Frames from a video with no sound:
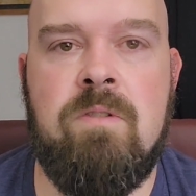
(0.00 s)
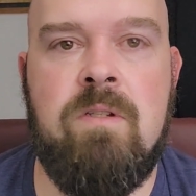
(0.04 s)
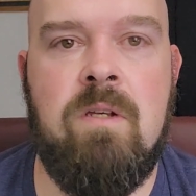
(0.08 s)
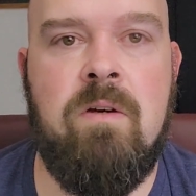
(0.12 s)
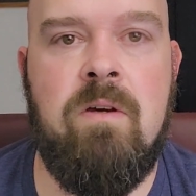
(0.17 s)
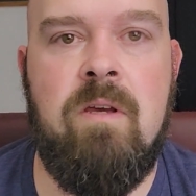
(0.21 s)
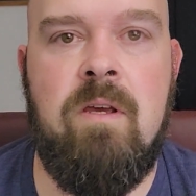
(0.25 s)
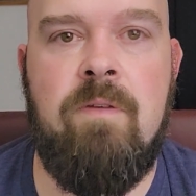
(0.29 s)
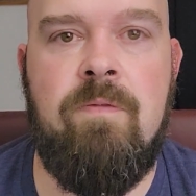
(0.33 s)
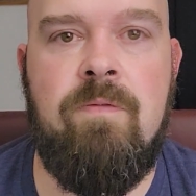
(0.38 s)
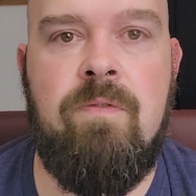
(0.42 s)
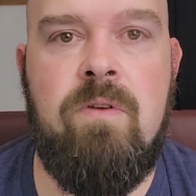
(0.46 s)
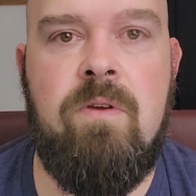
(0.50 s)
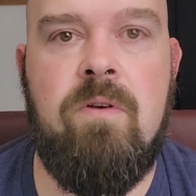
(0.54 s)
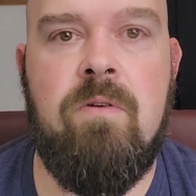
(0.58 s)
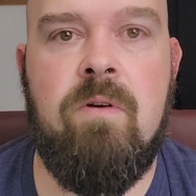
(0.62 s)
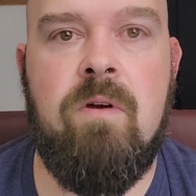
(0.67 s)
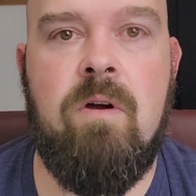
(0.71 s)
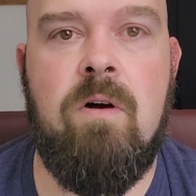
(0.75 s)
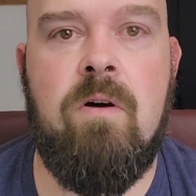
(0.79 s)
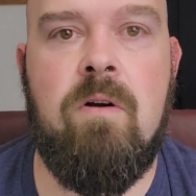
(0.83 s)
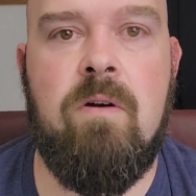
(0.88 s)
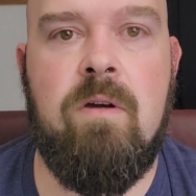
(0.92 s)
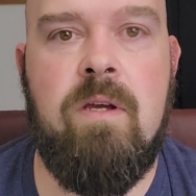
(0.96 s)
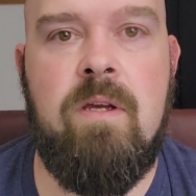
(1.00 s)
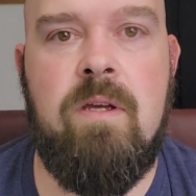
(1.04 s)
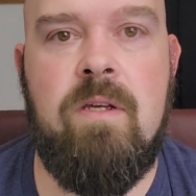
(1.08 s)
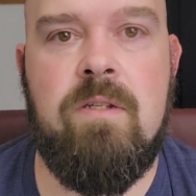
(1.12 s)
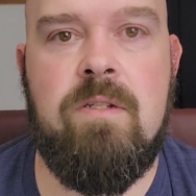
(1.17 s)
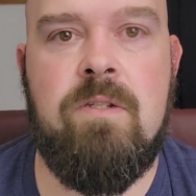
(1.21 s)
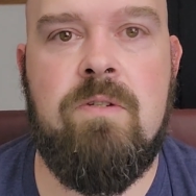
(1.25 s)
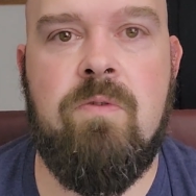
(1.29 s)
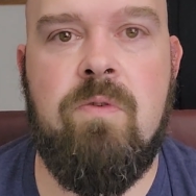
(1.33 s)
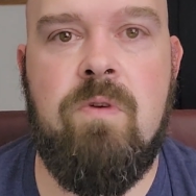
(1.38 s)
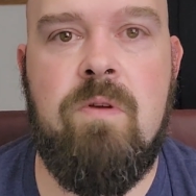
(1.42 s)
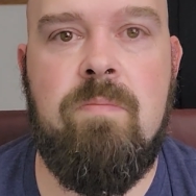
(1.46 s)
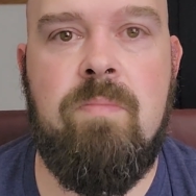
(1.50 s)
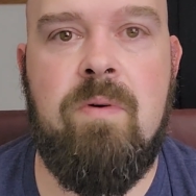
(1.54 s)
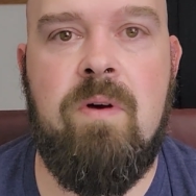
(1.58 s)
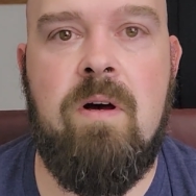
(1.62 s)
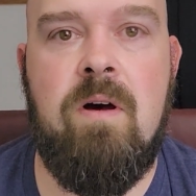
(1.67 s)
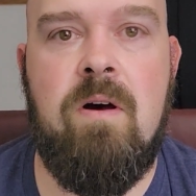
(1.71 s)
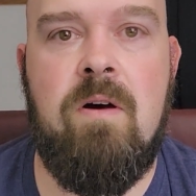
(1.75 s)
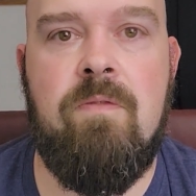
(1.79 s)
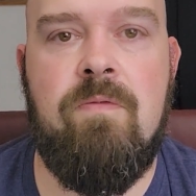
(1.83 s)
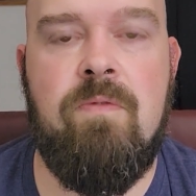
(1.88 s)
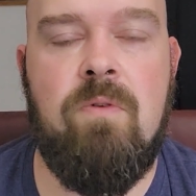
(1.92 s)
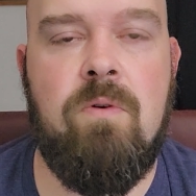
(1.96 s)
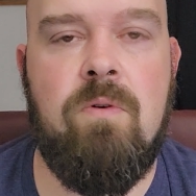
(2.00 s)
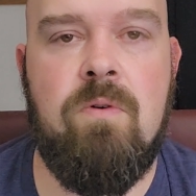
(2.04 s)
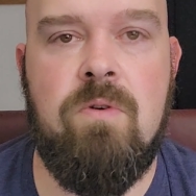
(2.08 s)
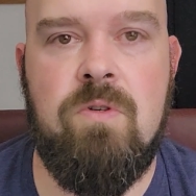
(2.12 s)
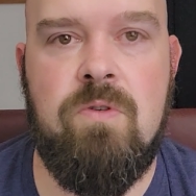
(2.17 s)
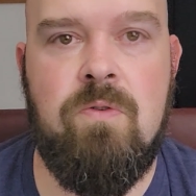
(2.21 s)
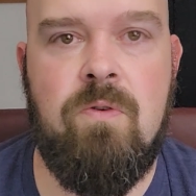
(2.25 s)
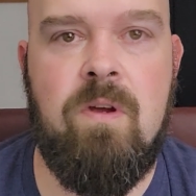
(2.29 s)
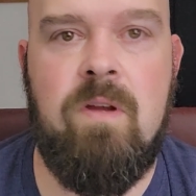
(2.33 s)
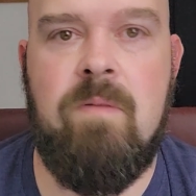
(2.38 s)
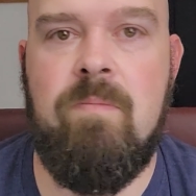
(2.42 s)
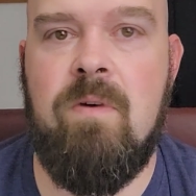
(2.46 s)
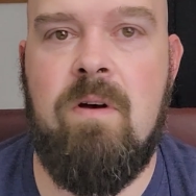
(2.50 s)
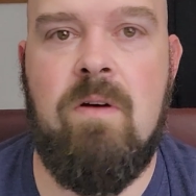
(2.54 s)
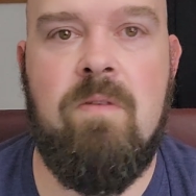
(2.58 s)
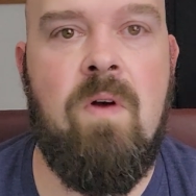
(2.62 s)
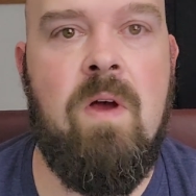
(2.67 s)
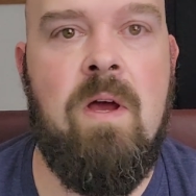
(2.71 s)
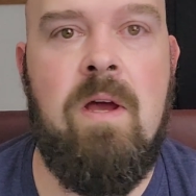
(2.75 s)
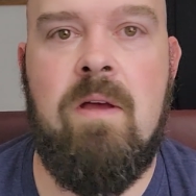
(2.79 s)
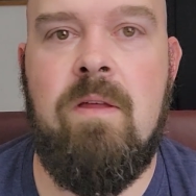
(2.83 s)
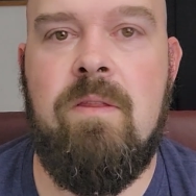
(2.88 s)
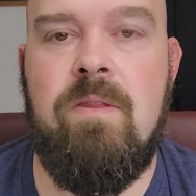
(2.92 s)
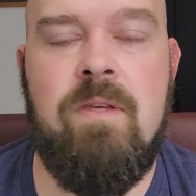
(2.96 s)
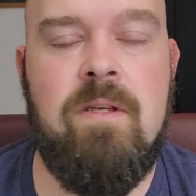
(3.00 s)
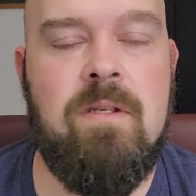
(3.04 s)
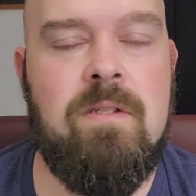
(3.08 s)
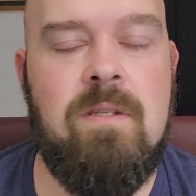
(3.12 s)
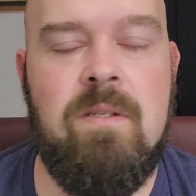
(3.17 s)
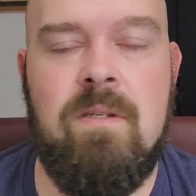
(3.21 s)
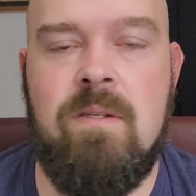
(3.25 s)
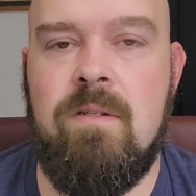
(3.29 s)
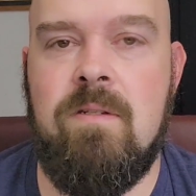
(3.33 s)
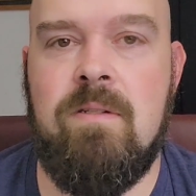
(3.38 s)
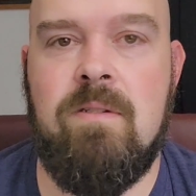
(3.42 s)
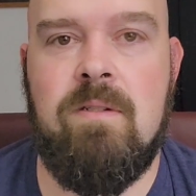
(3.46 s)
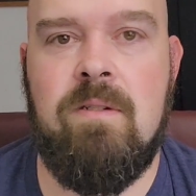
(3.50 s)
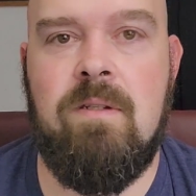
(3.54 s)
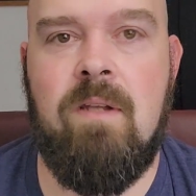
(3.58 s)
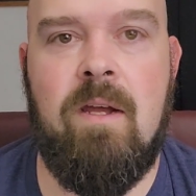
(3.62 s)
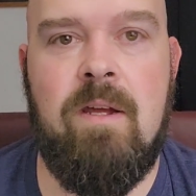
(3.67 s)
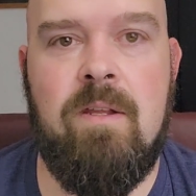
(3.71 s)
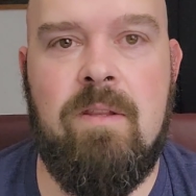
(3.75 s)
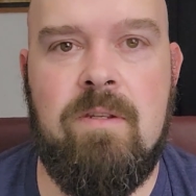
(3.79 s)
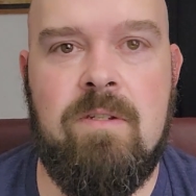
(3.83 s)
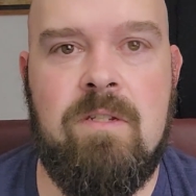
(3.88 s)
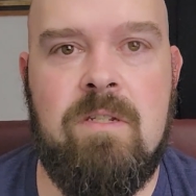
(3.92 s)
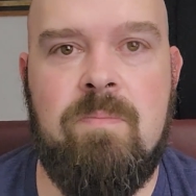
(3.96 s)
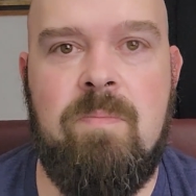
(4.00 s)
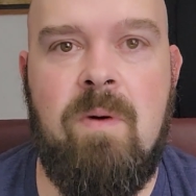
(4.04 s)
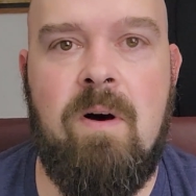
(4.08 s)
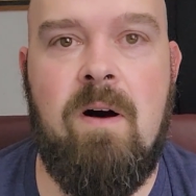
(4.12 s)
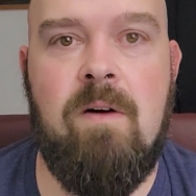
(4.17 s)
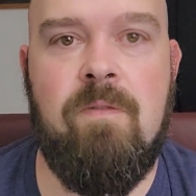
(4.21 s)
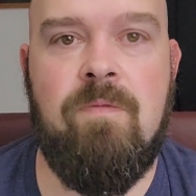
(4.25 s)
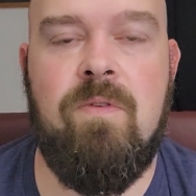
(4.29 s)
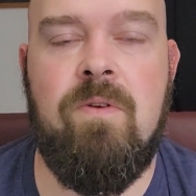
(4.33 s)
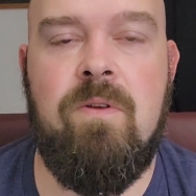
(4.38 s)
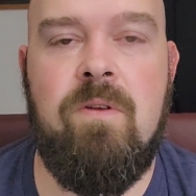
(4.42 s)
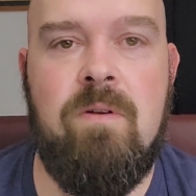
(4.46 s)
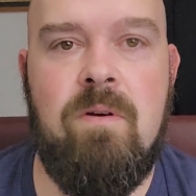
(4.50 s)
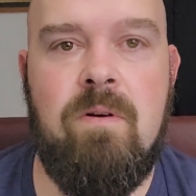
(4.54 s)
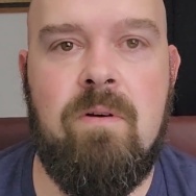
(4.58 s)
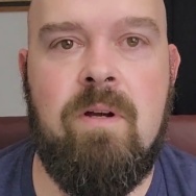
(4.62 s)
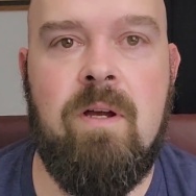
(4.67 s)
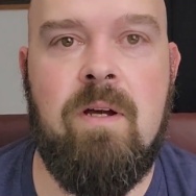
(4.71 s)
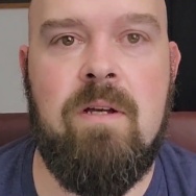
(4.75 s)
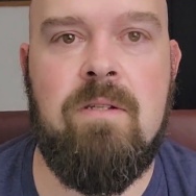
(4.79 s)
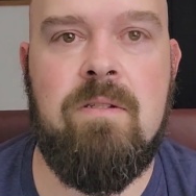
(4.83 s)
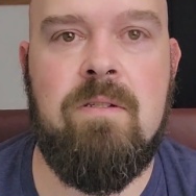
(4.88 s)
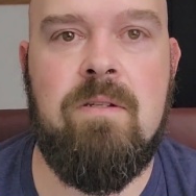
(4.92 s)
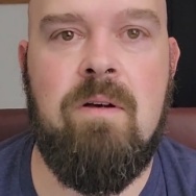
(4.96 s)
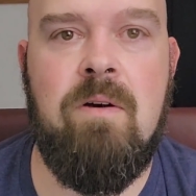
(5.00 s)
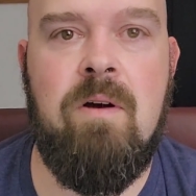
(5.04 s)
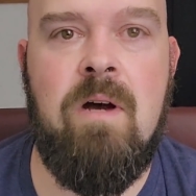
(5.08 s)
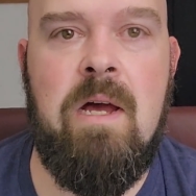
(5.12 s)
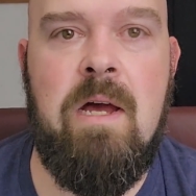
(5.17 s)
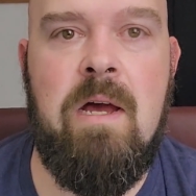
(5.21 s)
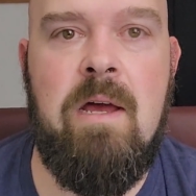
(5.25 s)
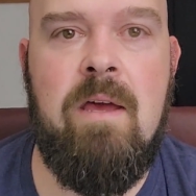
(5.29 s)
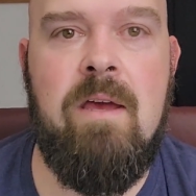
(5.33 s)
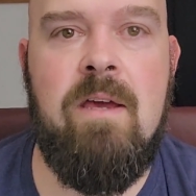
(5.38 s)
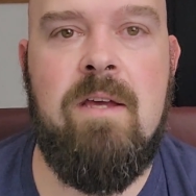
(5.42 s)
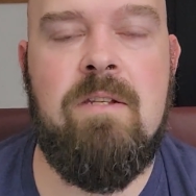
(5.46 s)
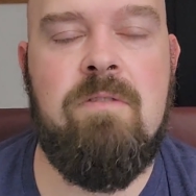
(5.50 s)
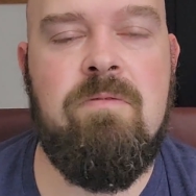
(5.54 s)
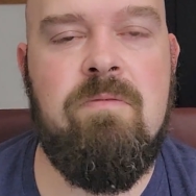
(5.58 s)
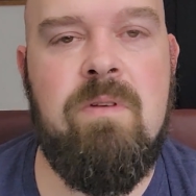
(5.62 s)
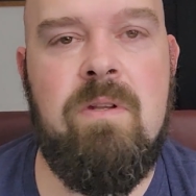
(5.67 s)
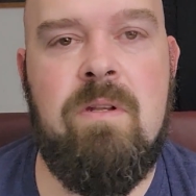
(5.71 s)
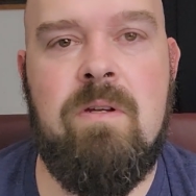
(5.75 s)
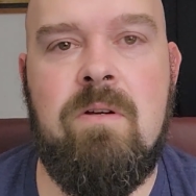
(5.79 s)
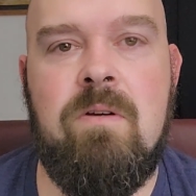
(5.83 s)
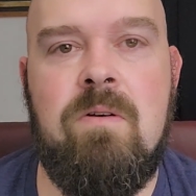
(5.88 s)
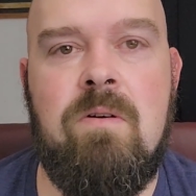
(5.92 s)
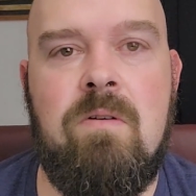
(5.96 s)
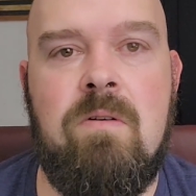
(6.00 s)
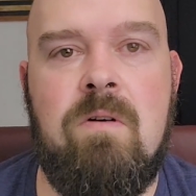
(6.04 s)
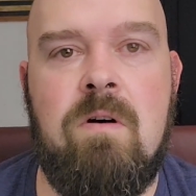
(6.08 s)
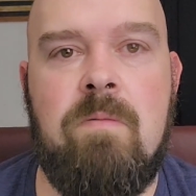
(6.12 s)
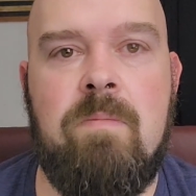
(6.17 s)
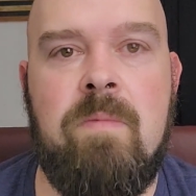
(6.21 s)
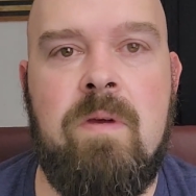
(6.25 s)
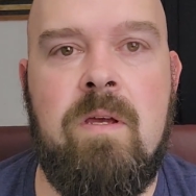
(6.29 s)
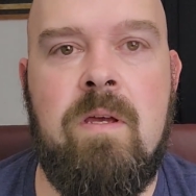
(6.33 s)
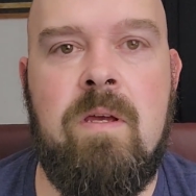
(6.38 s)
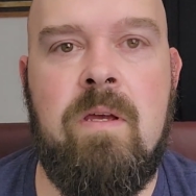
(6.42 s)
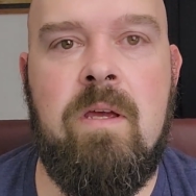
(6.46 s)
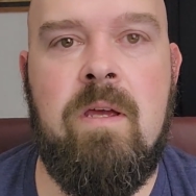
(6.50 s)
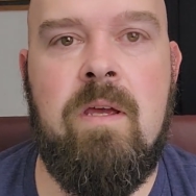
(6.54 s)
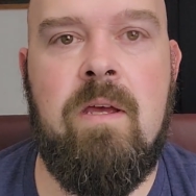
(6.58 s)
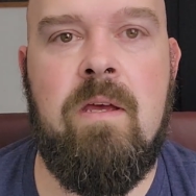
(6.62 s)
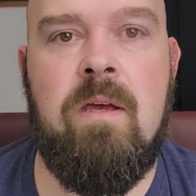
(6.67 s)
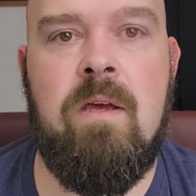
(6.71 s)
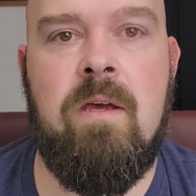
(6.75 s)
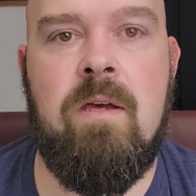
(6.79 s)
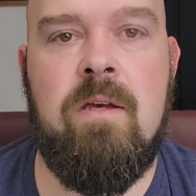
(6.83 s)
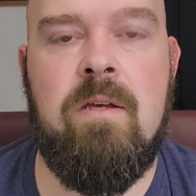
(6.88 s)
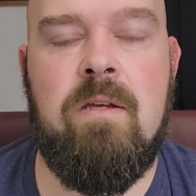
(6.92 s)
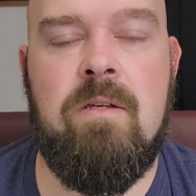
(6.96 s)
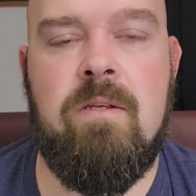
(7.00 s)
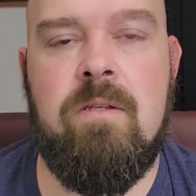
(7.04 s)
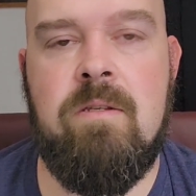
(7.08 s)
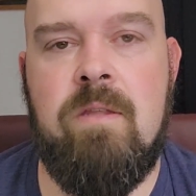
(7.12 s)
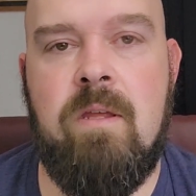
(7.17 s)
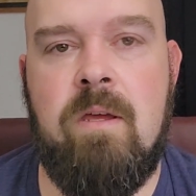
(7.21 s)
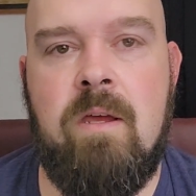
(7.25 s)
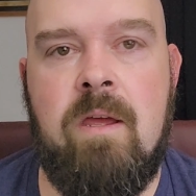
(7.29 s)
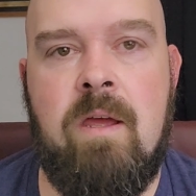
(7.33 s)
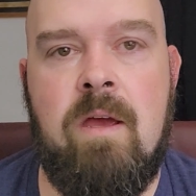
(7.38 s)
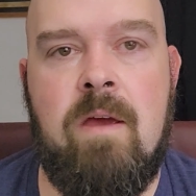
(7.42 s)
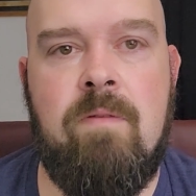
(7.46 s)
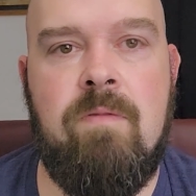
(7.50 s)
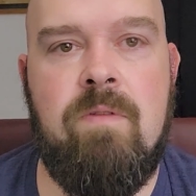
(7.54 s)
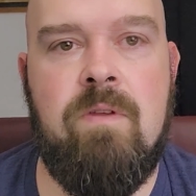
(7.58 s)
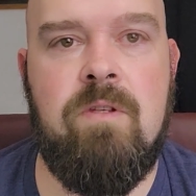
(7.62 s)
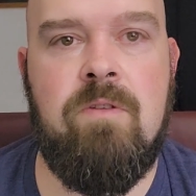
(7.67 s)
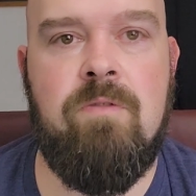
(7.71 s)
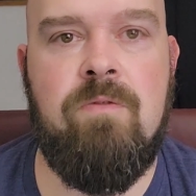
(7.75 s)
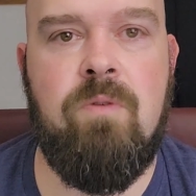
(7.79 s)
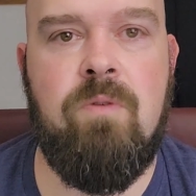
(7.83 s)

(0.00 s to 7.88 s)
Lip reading: So if you are a history buff or train buff, this is like the spot for you. Okay, so it's really cool. I mean, they have these